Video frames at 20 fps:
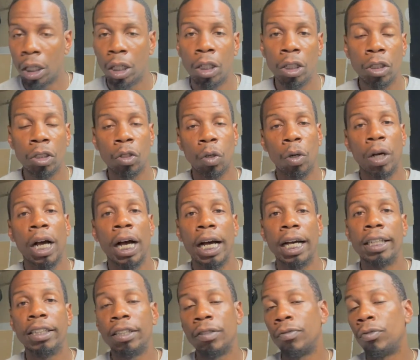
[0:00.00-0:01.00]
So
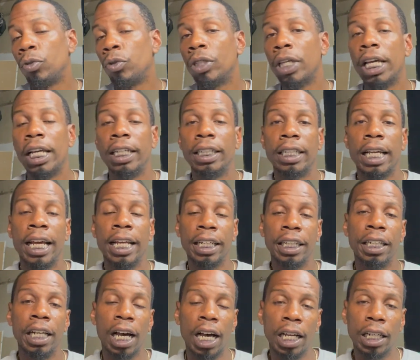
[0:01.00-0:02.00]
guys, if you gained any
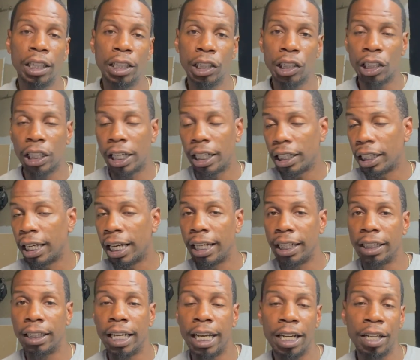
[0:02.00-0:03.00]
knowledge,
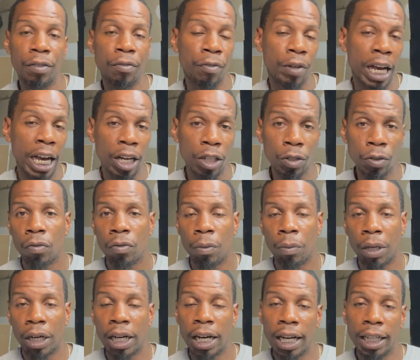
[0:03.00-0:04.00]
gained any value from
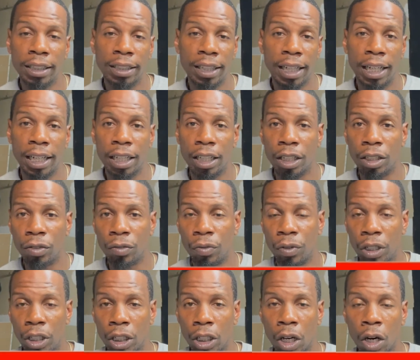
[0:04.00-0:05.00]
the content in this
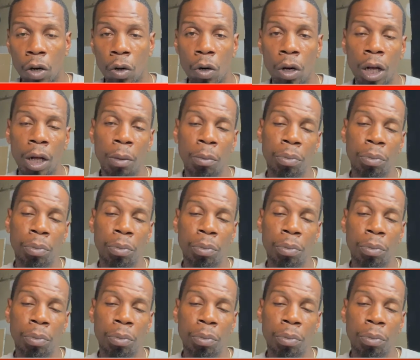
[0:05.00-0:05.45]
video,